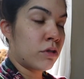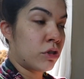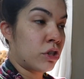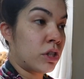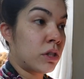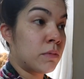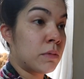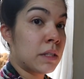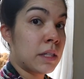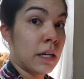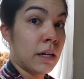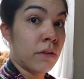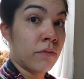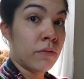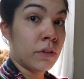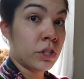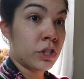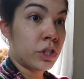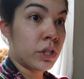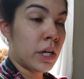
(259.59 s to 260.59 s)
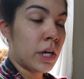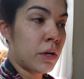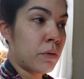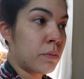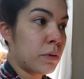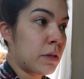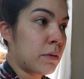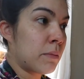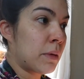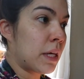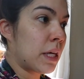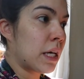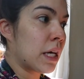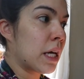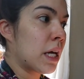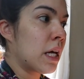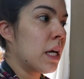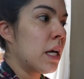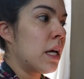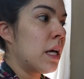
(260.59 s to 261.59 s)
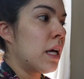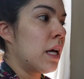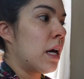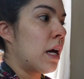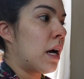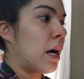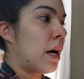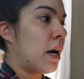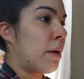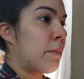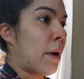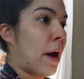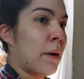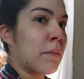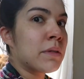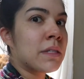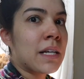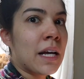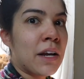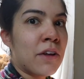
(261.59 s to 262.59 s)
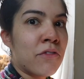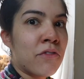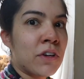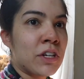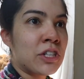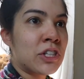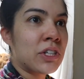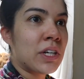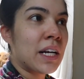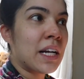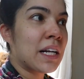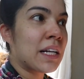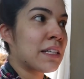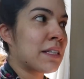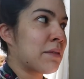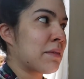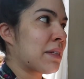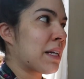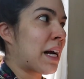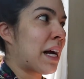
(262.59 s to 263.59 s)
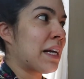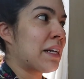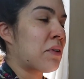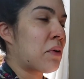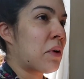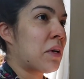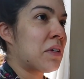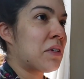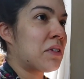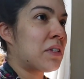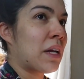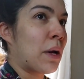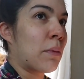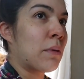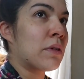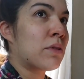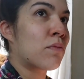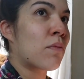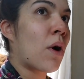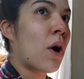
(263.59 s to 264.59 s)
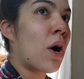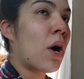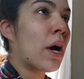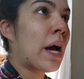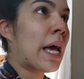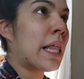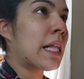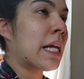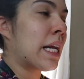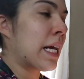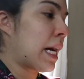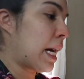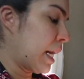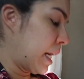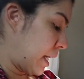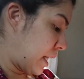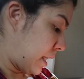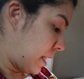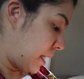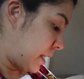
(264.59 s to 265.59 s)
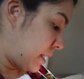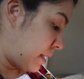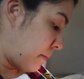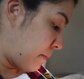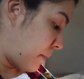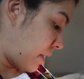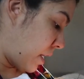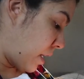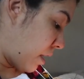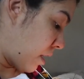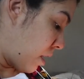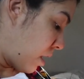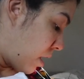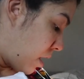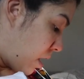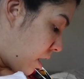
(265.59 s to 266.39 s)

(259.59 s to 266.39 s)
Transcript: So she was getting frustrated with me um, I was getting frustrated because I was like, I don't understand what's wrong. And then it kind of clicked to me